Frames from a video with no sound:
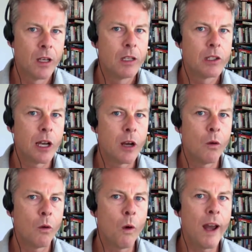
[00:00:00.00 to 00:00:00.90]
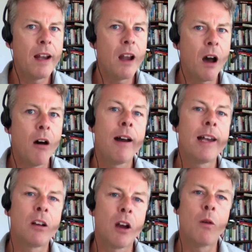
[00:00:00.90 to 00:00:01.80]
So when I
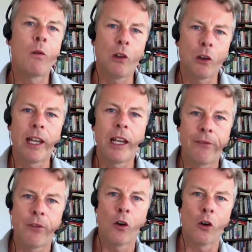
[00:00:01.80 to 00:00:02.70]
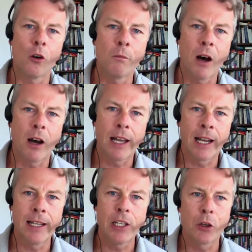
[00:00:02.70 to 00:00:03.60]
go looking for my
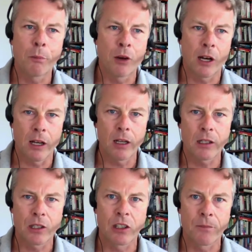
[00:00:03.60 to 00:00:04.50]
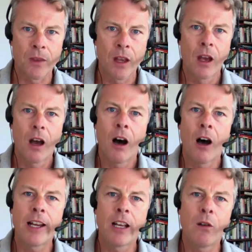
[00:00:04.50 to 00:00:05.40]
initial products,
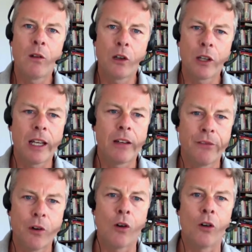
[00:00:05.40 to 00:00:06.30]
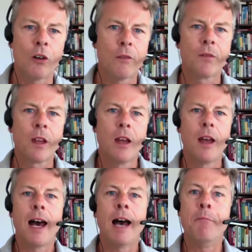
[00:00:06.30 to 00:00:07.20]
I go looking for
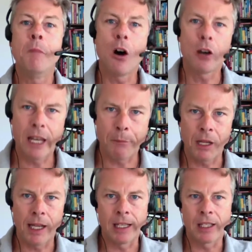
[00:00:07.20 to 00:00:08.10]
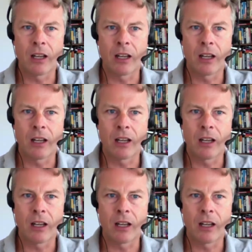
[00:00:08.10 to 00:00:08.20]
a marketplace.